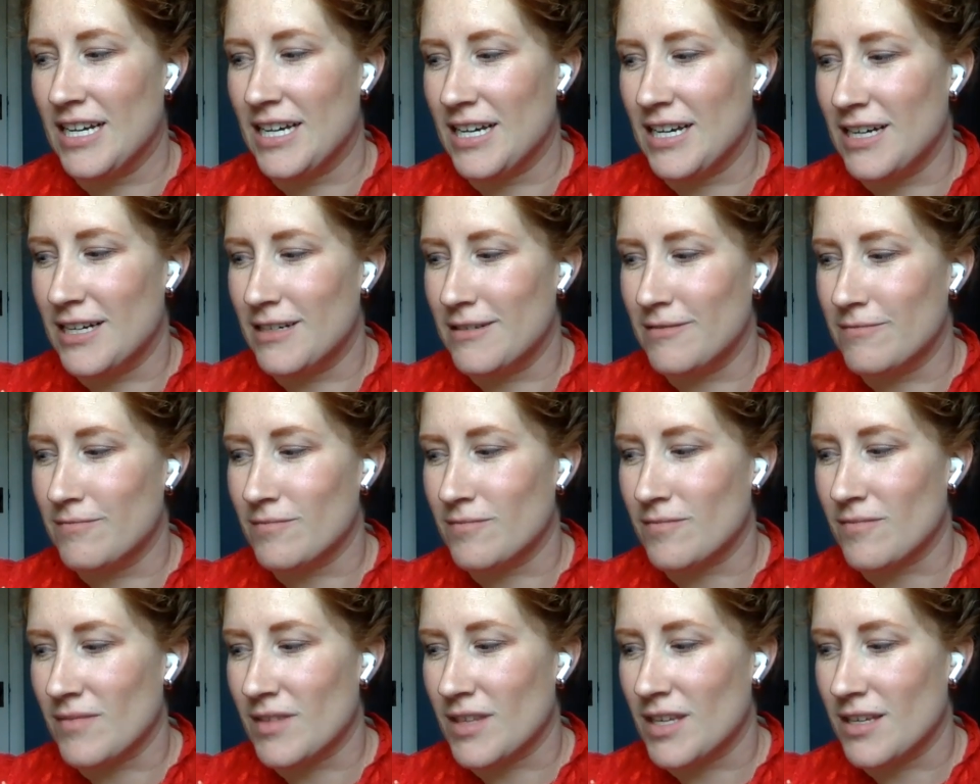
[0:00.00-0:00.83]
I
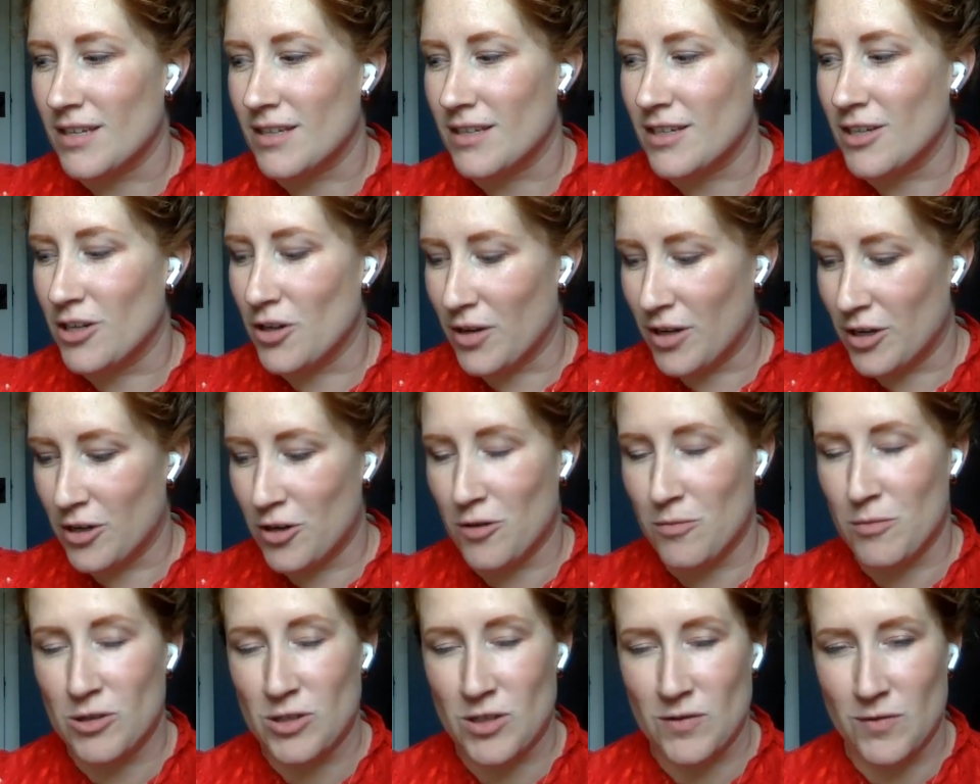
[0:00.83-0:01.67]

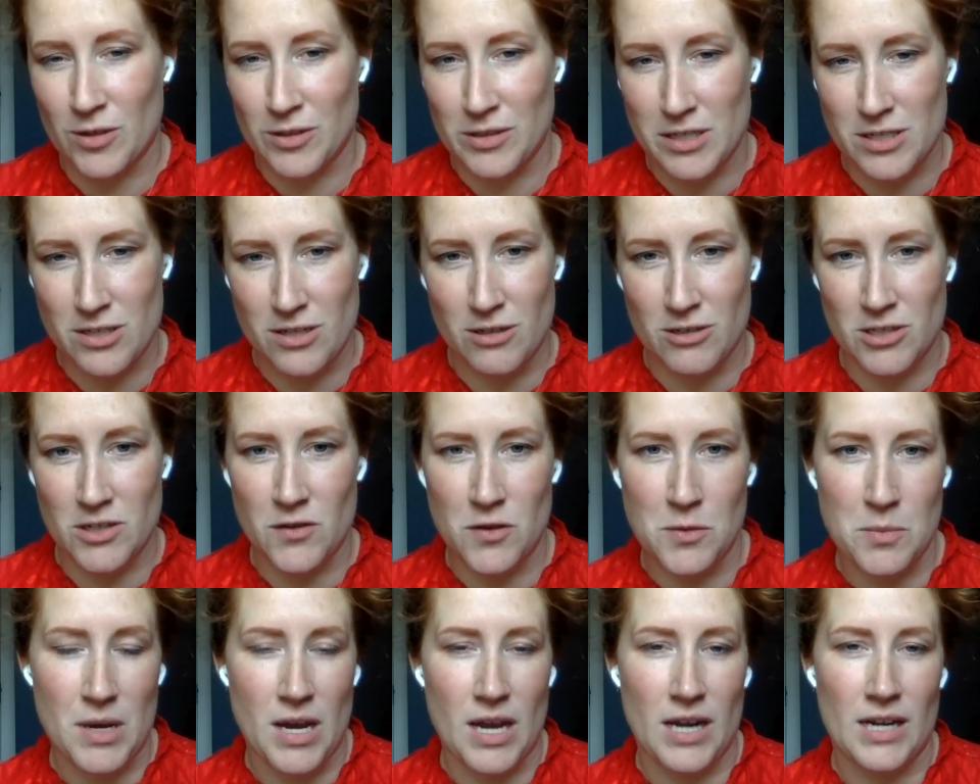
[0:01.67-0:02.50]
know most of our
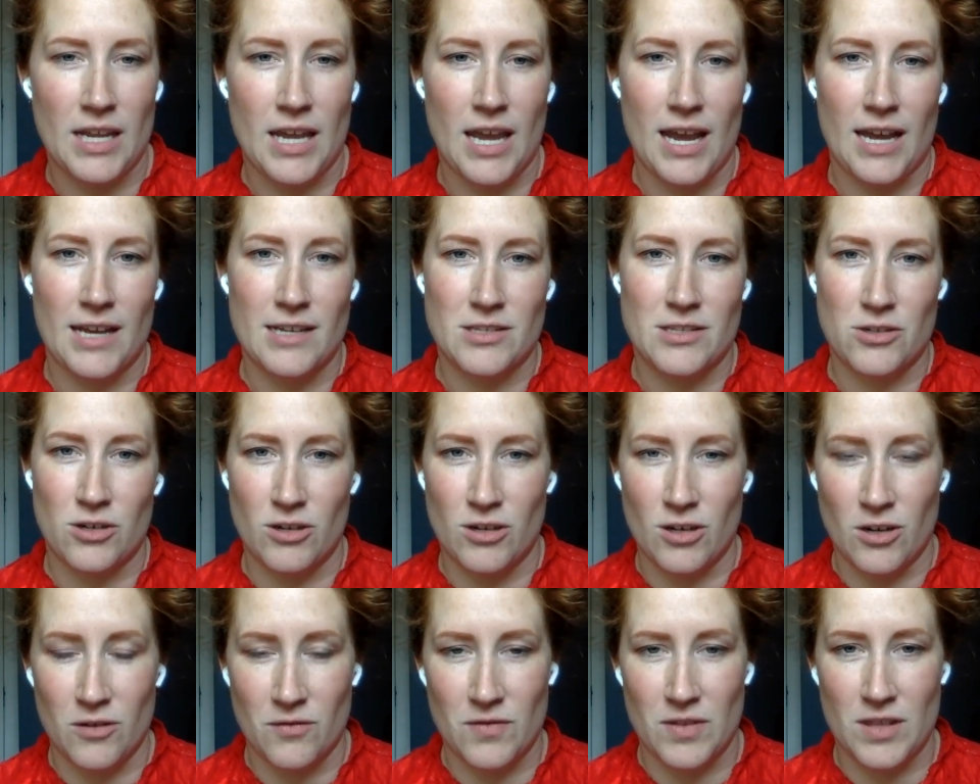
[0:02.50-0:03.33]
listeners of the
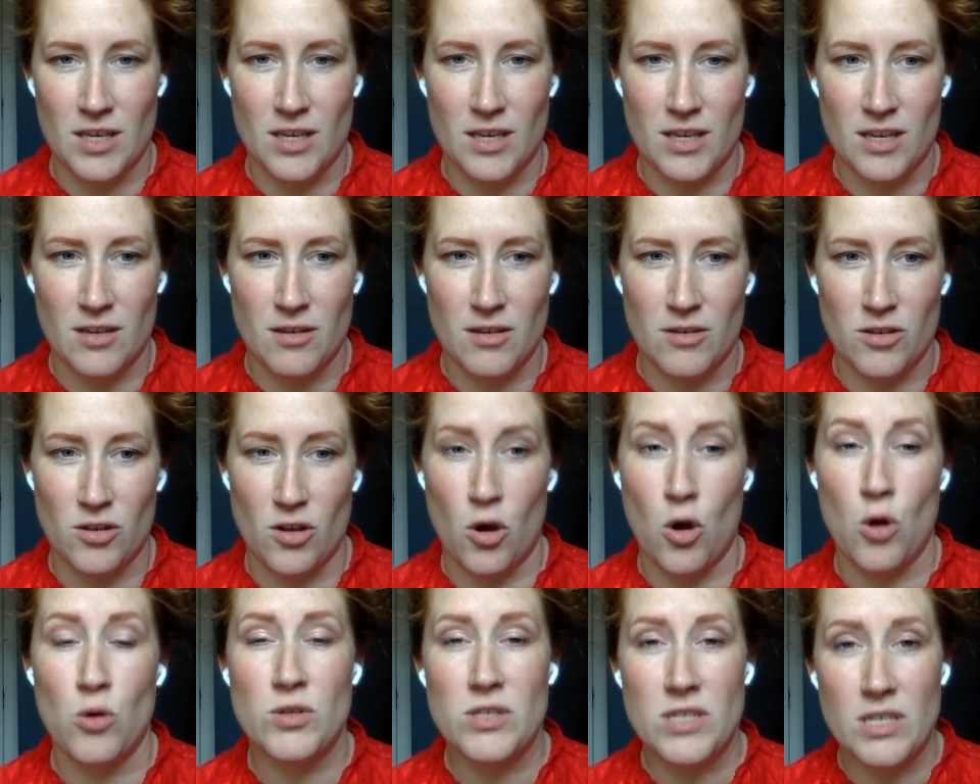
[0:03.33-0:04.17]
podcast are of
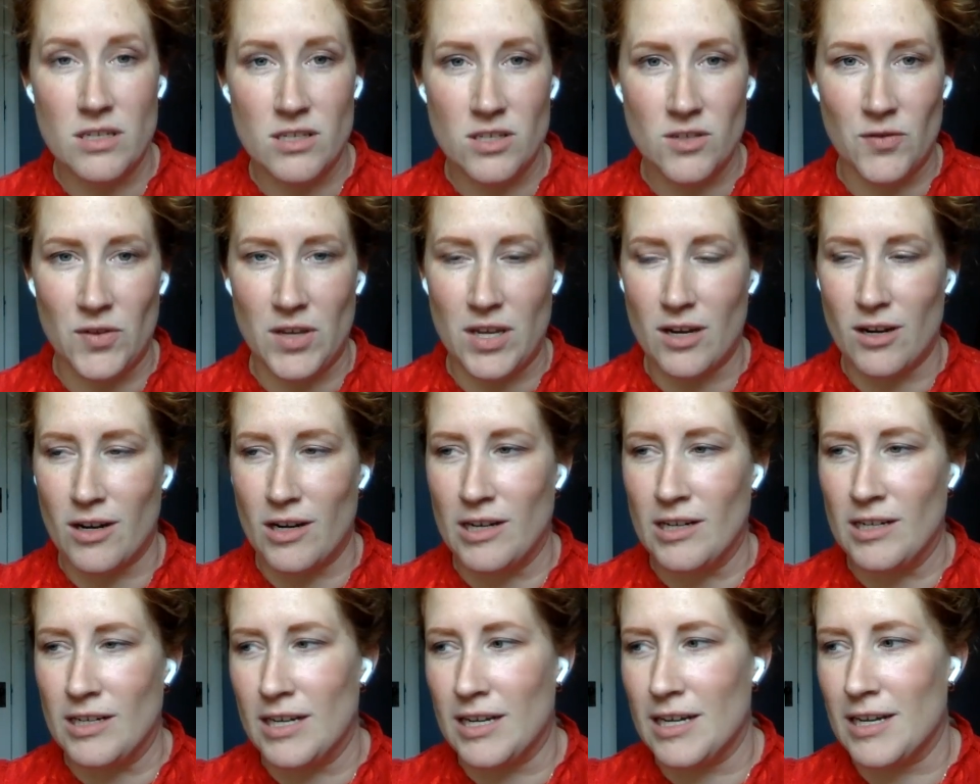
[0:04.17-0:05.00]
the OSINT
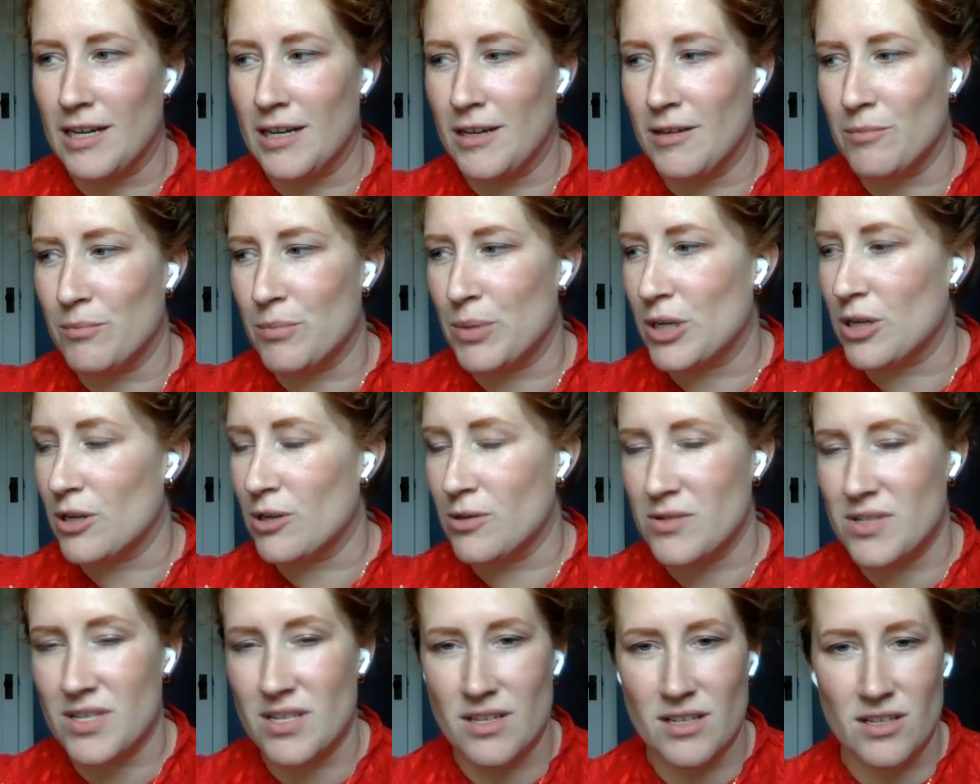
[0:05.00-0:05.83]
sphere,
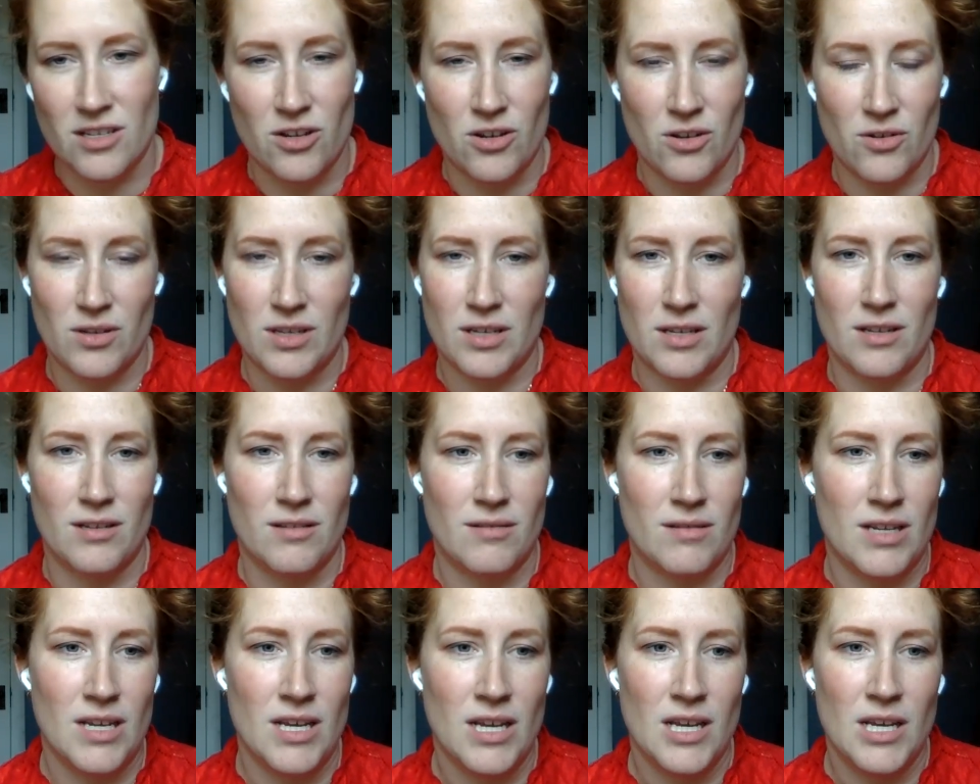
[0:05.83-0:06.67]
but OSINT,
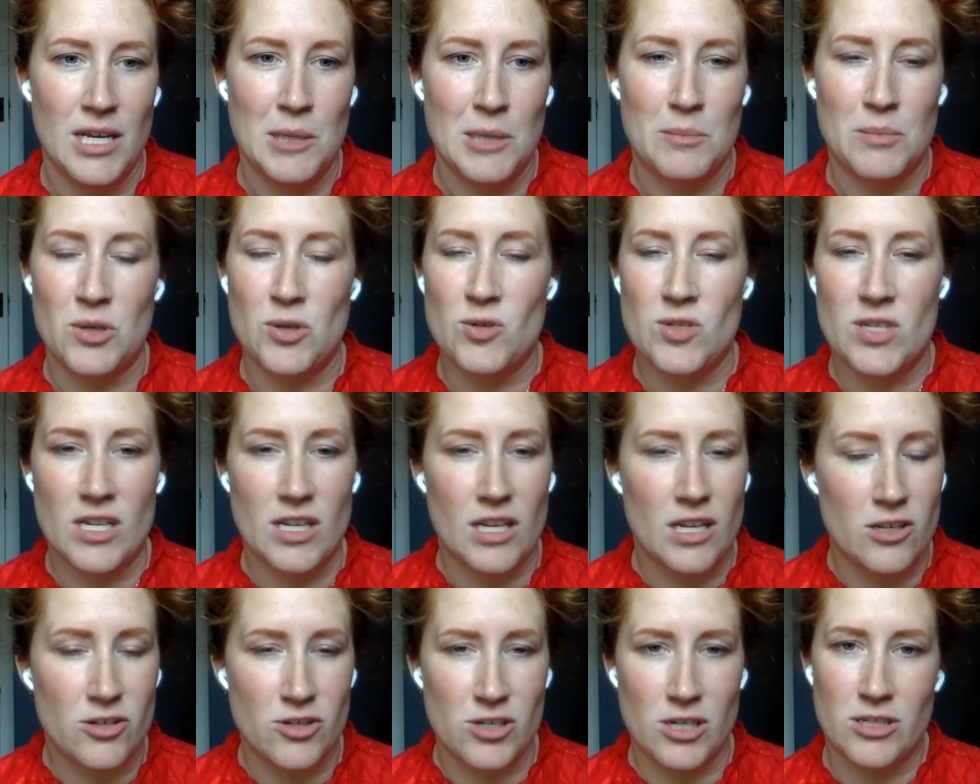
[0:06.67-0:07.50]
can be
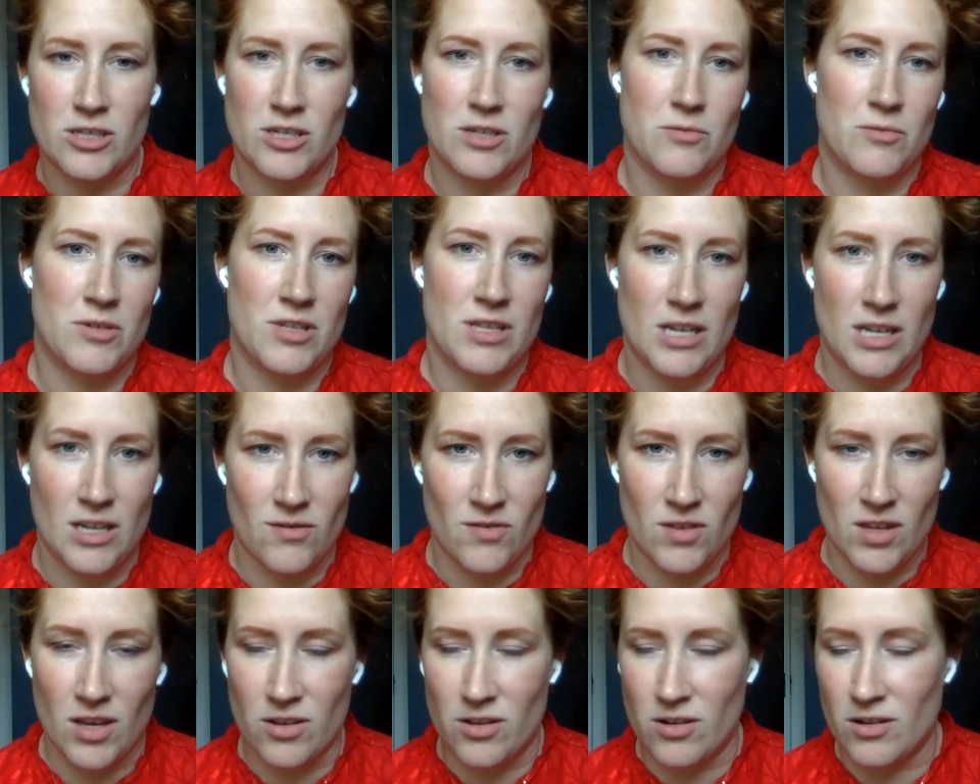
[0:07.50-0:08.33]
used in conjunction with
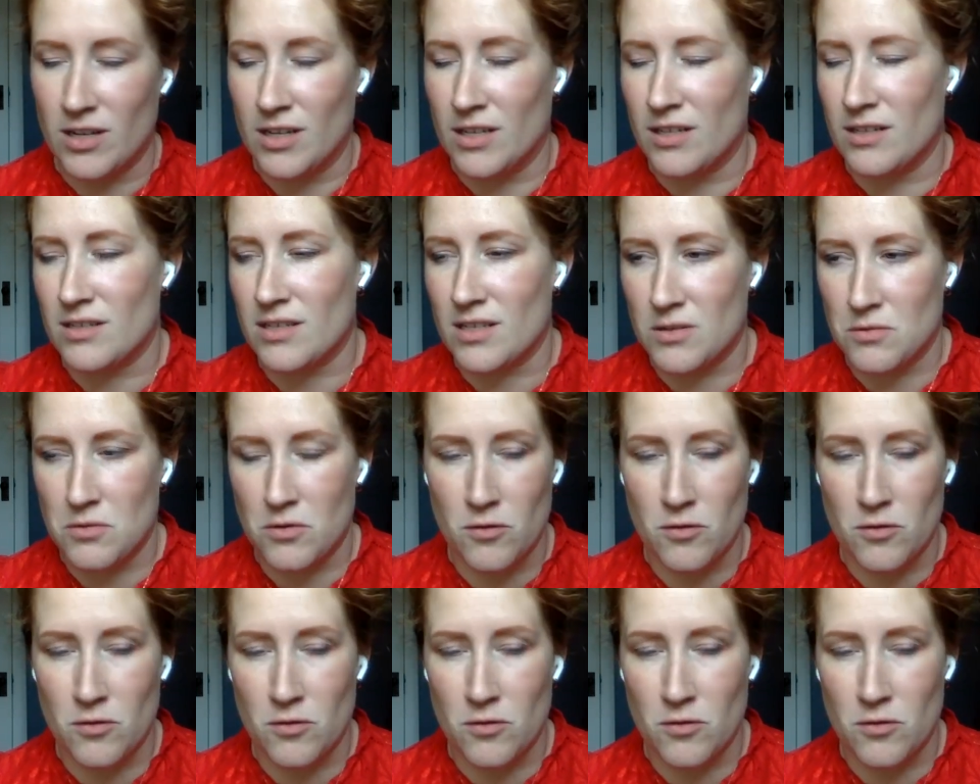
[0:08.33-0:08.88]
any of the other INTs.